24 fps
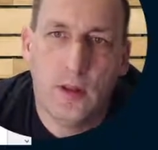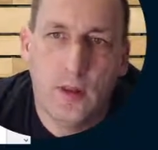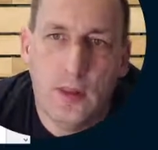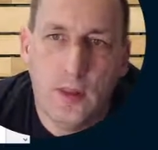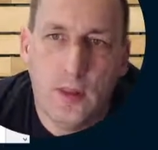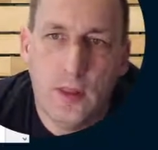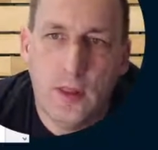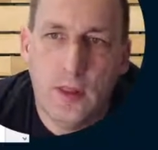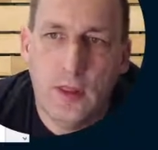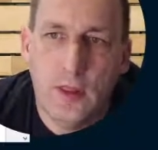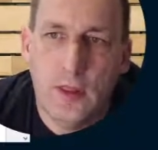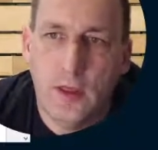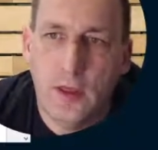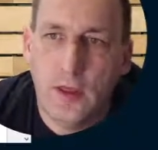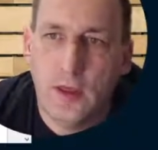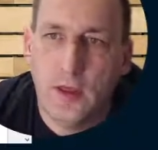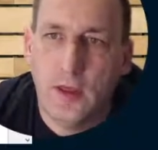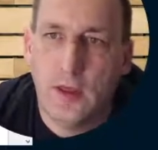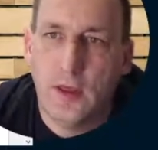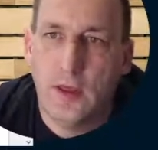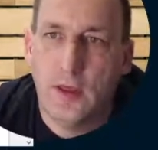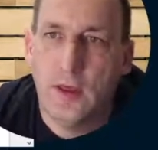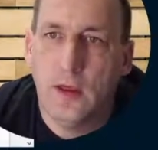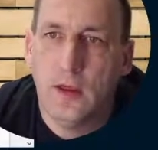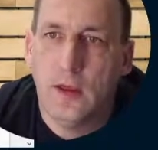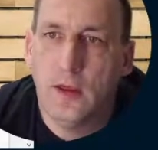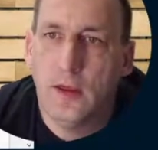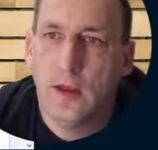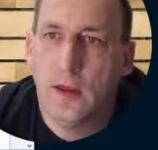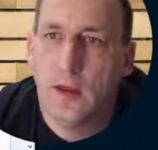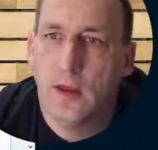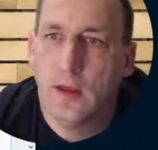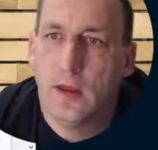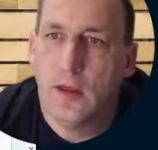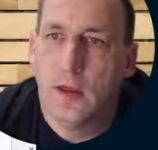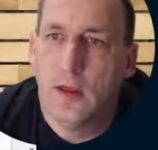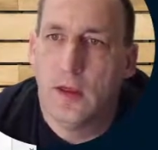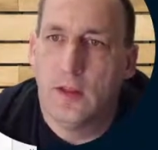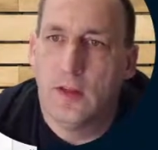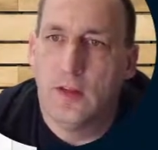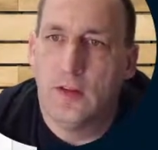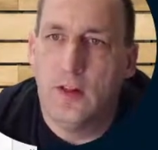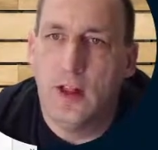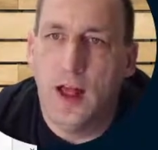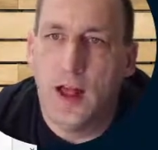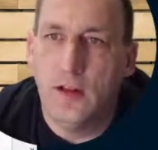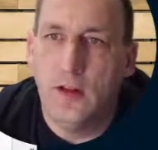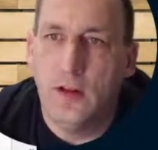
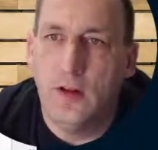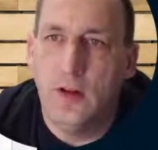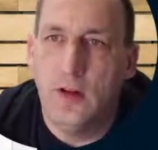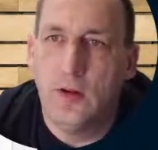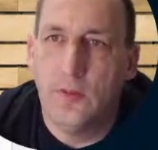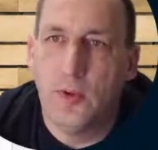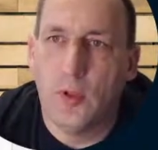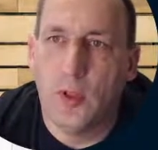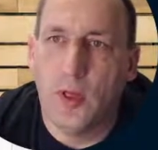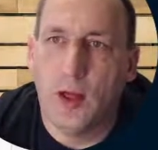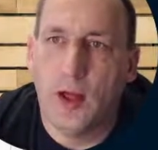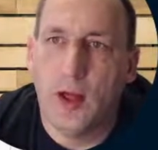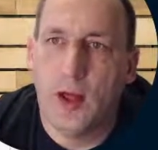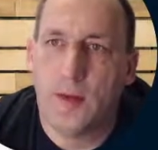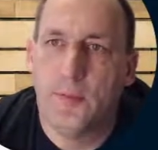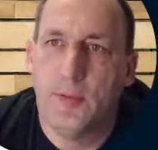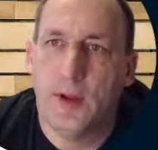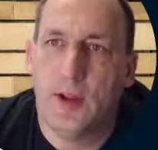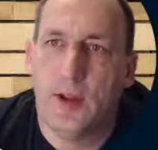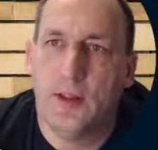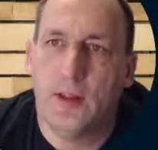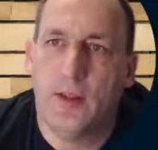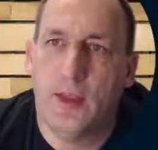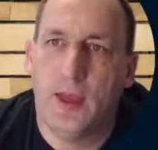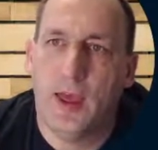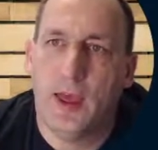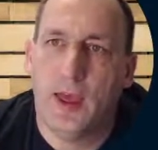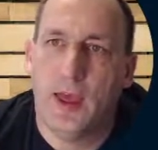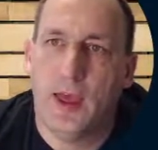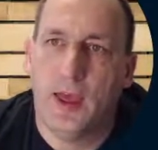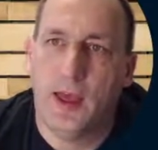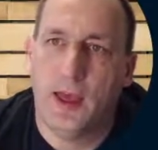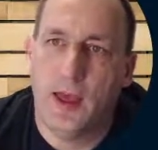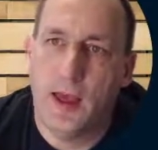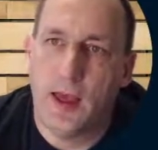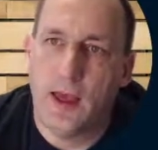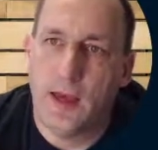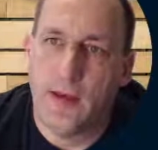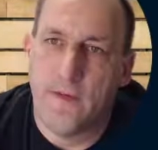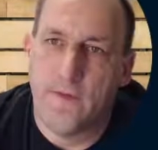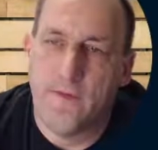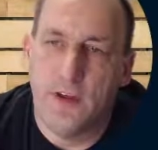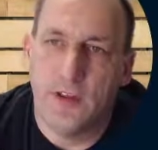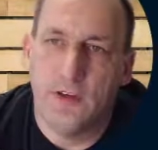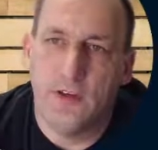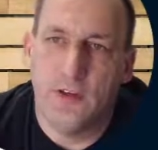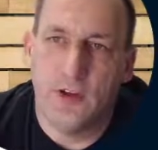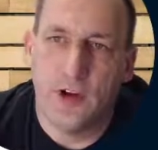It's not a new block, but it's a
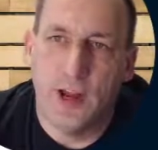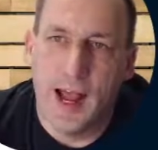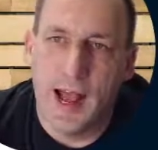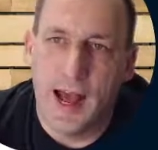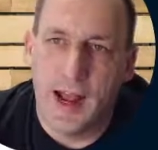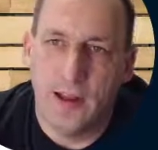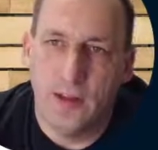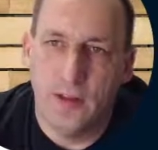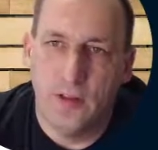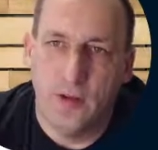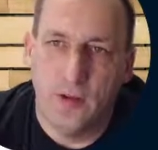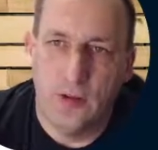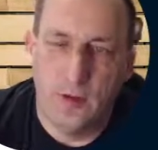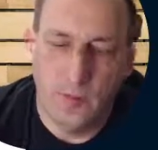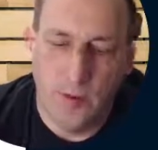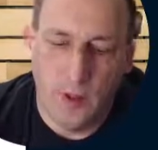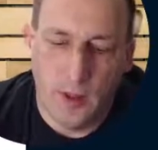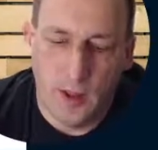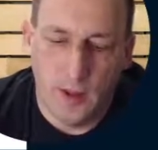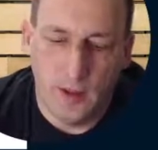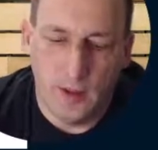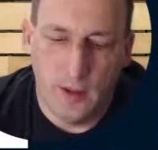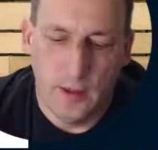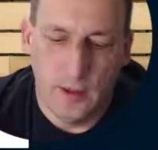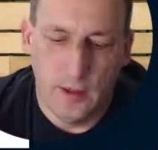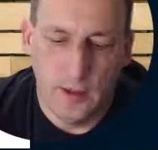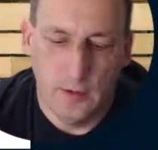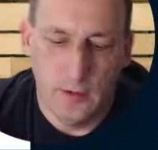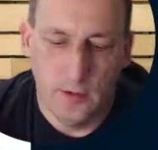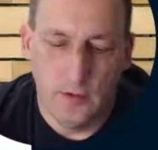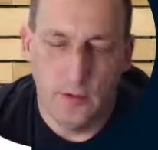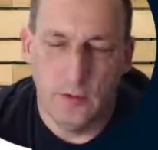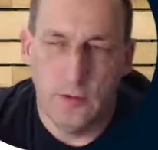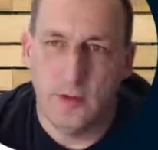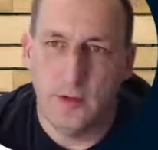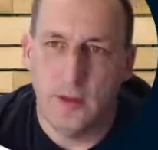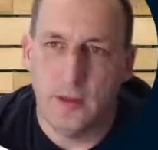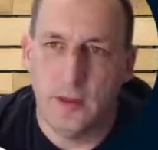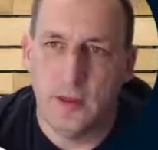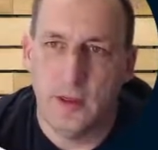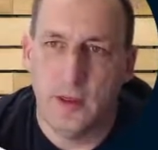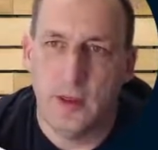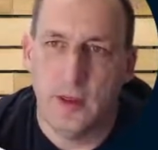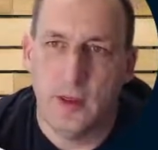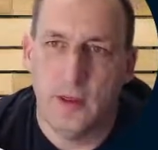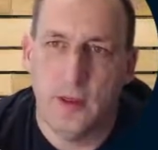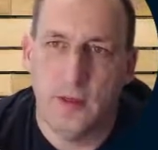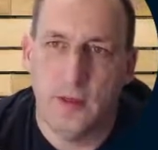feature added to a block using
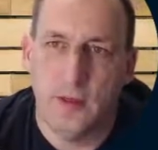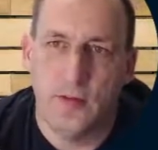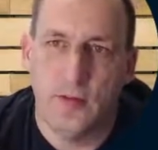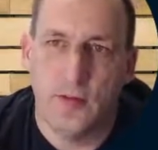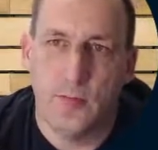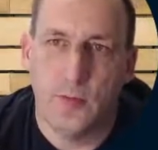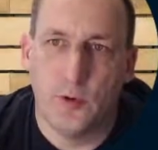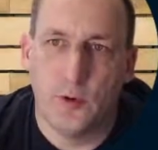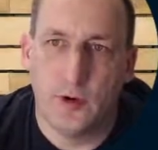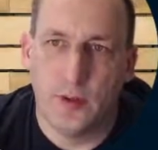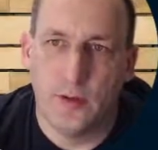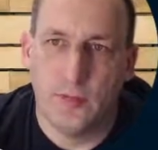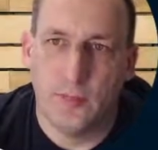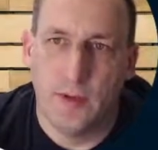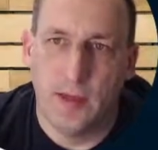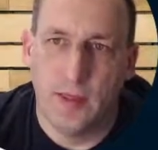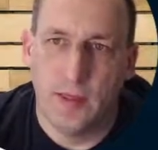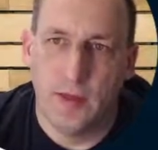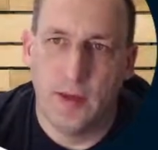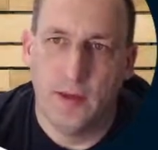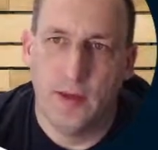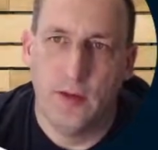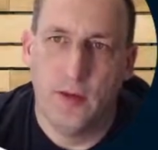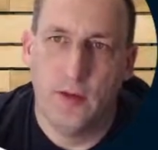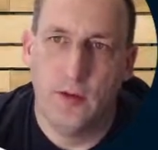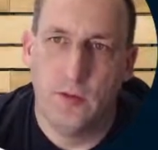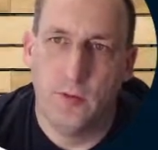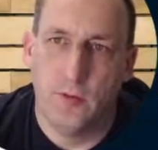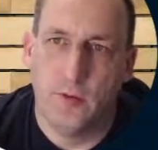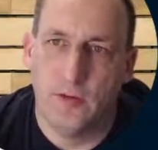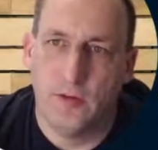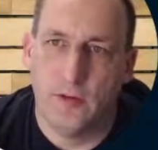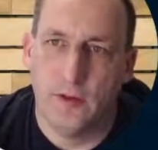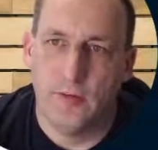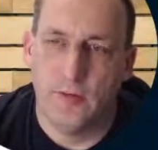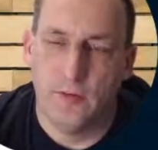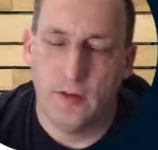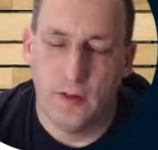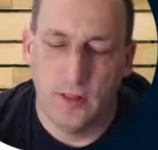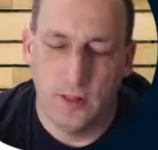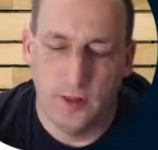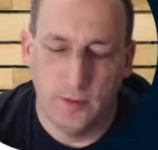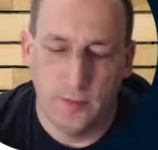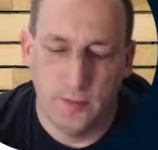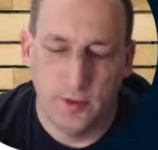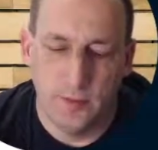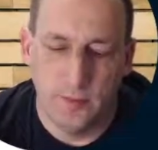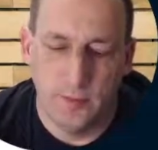the supports method, which gives it a
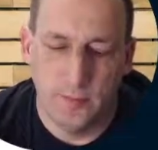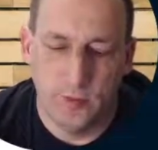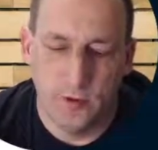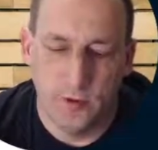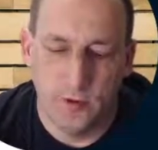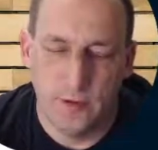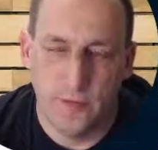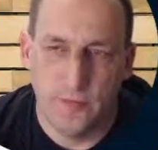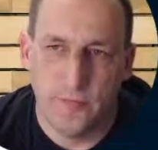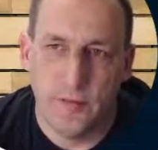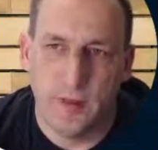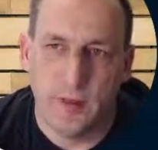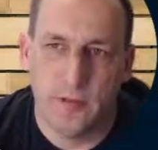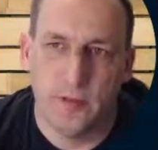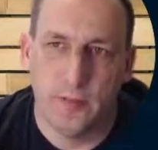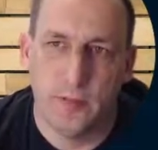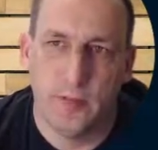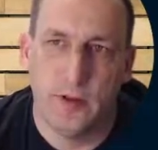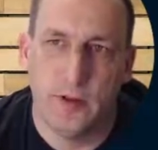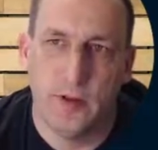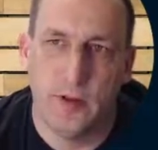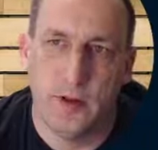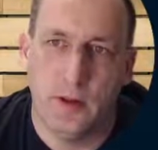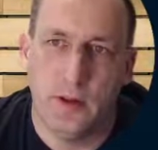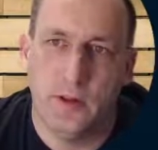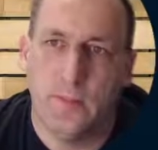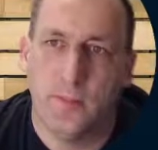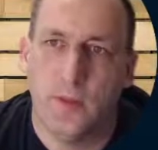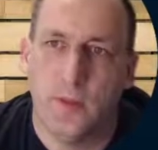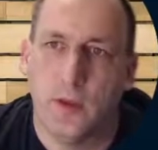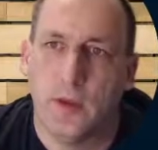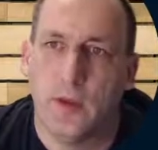little bit more flexibility.